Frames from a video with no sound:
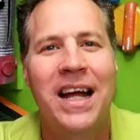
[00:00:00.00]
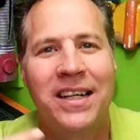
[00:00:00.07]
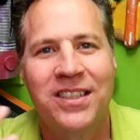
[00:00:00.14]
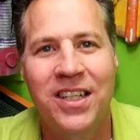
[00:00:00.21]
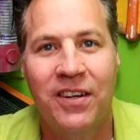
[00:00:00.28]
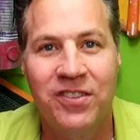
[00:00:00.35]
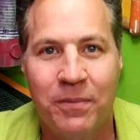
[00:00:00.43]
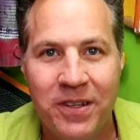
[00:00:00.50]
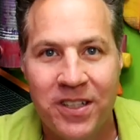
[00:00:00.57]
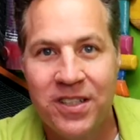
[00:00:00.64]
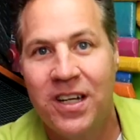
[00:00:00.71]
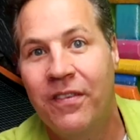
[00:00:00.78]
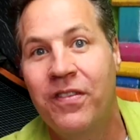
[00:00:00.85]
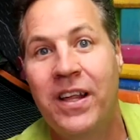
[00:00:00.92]
kind of stuff. Some of the
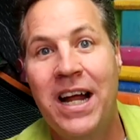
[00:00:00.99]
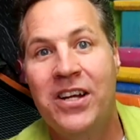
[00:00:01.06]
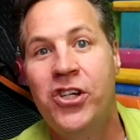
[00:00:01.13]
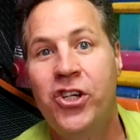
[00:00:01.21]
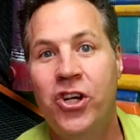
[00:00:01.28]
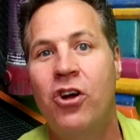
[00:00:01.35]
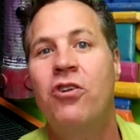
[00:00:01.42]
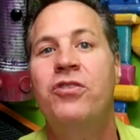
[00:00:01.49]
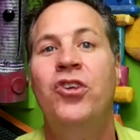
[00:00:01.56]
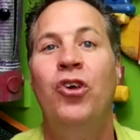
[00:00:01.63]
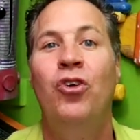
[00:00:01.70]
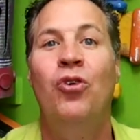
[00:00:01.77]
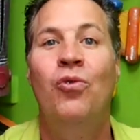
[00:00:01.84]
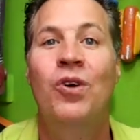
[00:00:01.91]
stuff that I showed
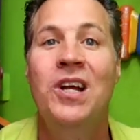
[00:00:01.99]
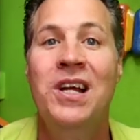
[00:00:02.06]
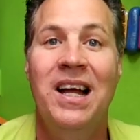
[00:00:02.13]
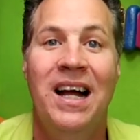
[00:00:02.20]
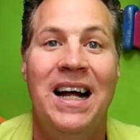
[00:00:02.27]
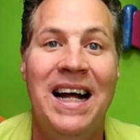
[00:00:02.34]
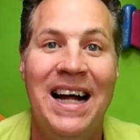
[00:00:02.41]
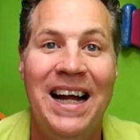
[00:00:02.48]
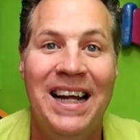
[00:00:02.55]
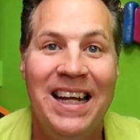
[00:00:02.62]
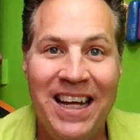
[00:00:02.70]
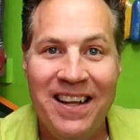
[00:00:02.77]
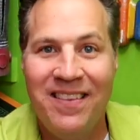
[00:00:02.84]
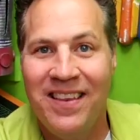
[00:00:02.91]
you uh,
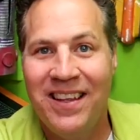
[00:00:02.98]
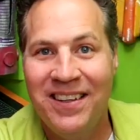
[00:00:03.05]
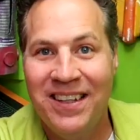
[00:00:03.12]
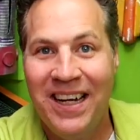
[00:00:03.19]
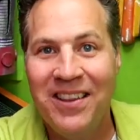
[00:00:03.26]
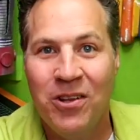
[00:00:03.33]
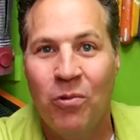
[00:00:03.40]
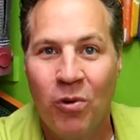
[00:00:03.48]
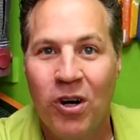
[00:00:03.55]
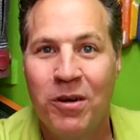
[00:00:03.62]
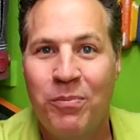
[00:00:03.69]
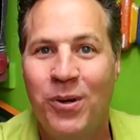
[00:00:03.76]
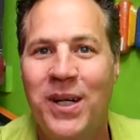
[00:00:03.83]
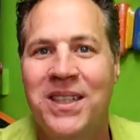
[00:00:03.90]
in the in the
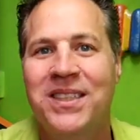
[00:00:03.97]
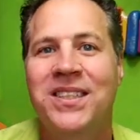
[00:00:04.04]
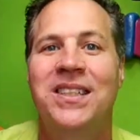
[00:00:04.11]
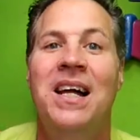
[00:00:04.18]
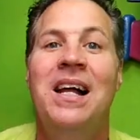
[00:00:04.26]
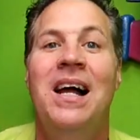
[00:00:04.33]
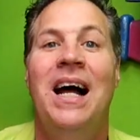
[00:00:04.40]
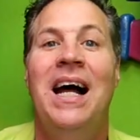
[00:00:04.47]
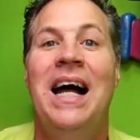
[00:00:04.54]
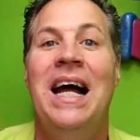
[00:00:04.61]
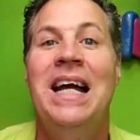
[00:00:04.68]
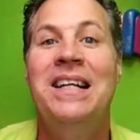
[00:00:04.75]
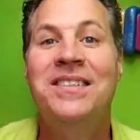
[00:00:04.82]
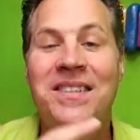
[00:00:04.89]
workbooks,
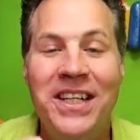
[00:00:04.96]
uh, it's